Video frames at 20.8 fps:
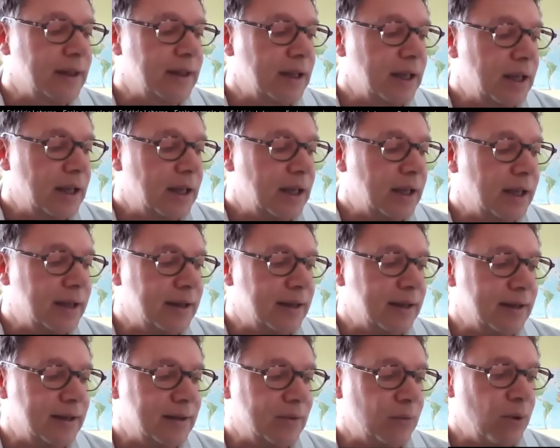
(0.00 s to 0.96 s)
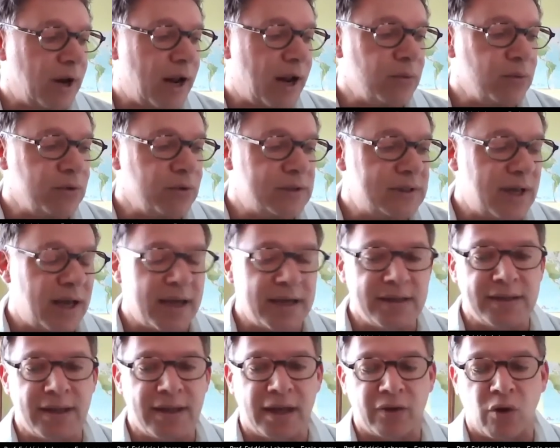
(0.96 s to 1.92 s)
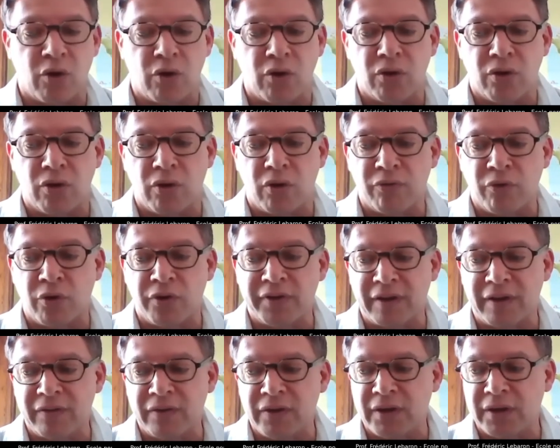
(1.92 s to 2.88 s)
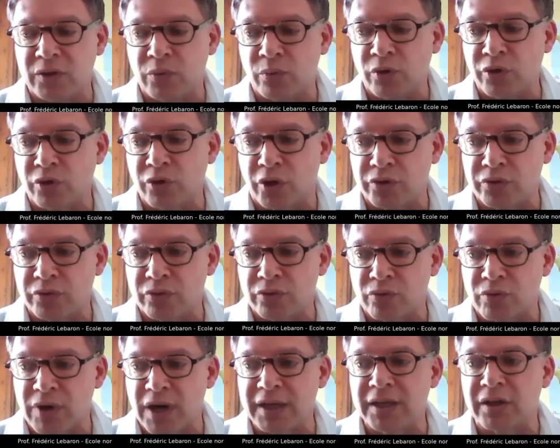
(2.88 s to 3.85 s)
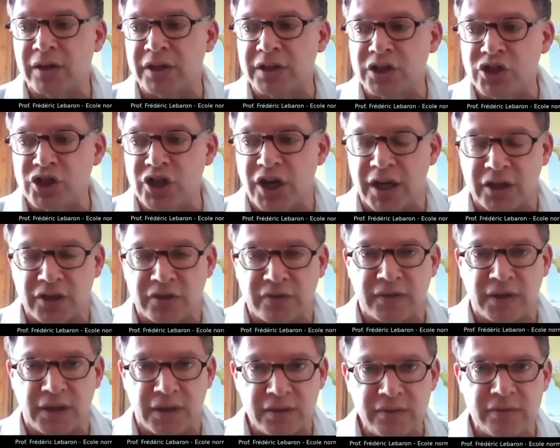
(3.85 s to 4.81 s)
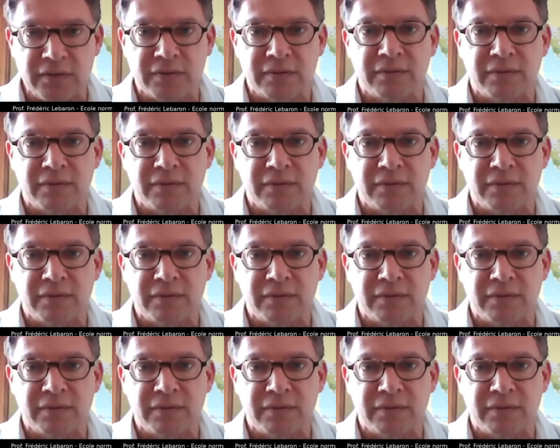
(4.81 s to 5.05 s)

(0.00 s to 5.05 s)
And what I would say is that, of course, I think it will not radically change things,